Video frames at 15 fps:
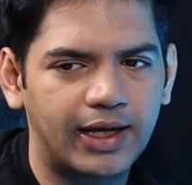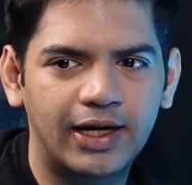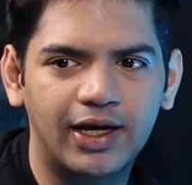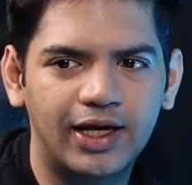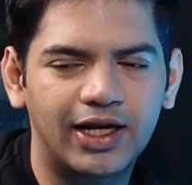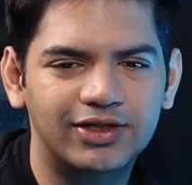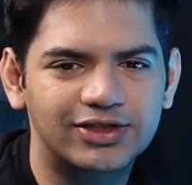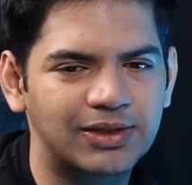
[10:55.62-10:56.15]

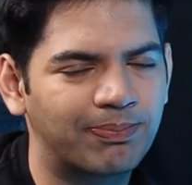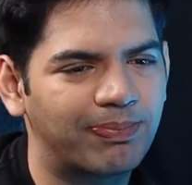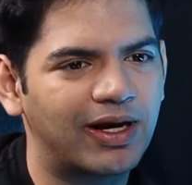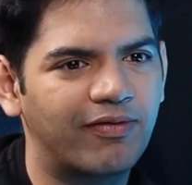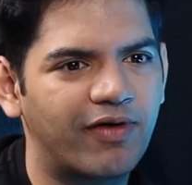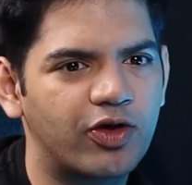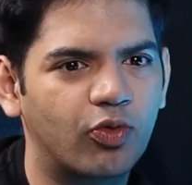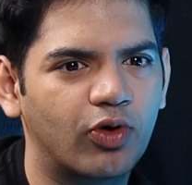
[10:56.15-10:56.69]
In a
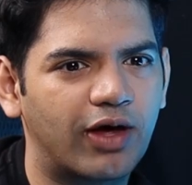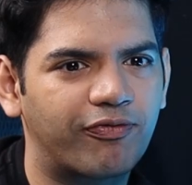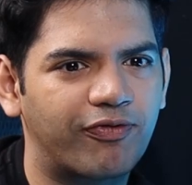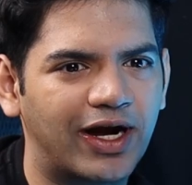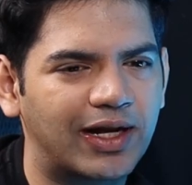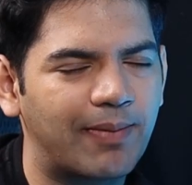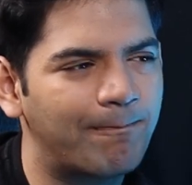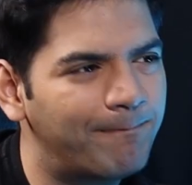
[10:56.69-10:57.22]
simple way, you would have
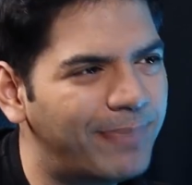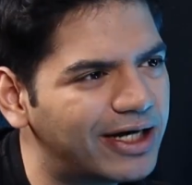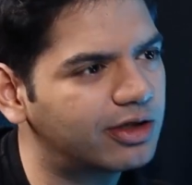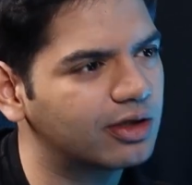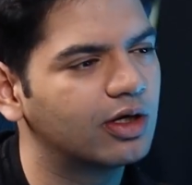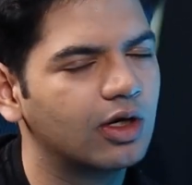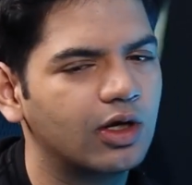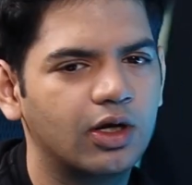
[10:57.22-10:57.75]
felt a bit.